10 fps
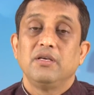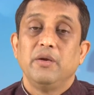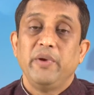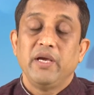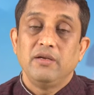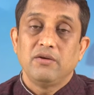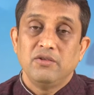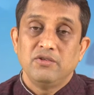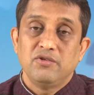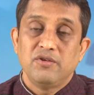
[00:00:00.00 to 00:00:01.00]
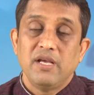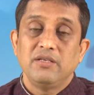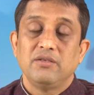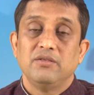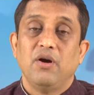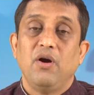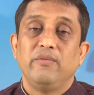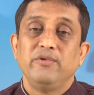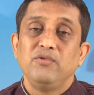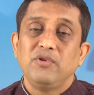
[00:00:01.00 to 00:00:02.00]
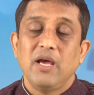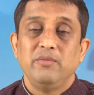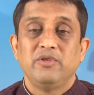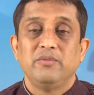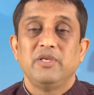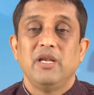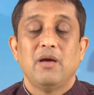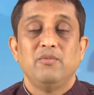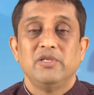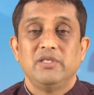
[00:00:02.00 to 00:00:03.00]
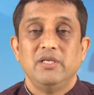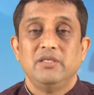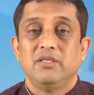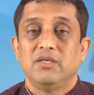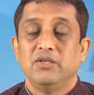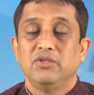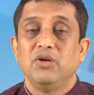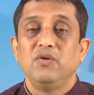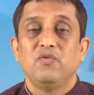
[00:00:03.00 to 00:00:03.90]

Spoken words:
keeping in consideration of two types of syllabus is concerned.